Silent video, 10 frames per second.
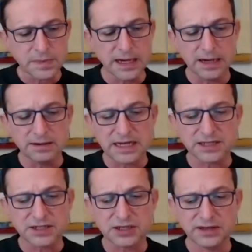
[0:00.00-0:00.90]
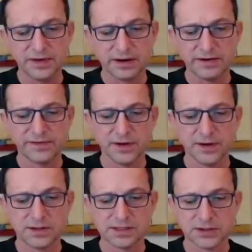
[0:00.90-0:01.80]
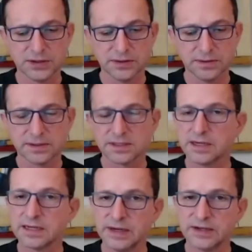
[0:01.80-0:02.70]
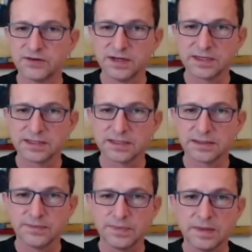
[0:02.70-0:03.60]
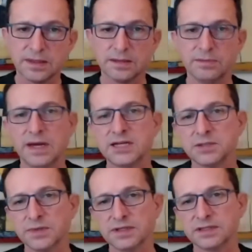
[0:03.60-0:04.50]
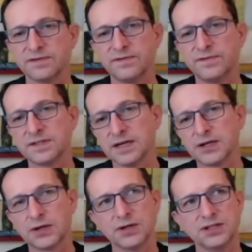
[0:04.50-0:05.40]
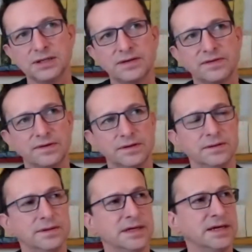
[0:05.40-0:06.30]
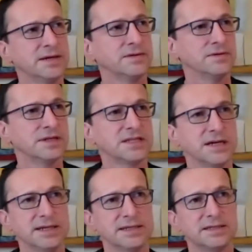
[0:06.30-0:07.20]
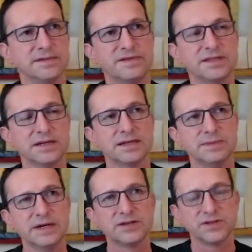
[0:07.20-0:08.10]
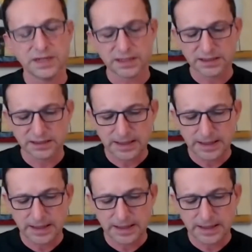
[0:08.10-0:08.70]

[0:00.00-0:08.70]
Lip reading: I was actually very focused on psychometrics, the measurement of psychology through the science of psychometrics,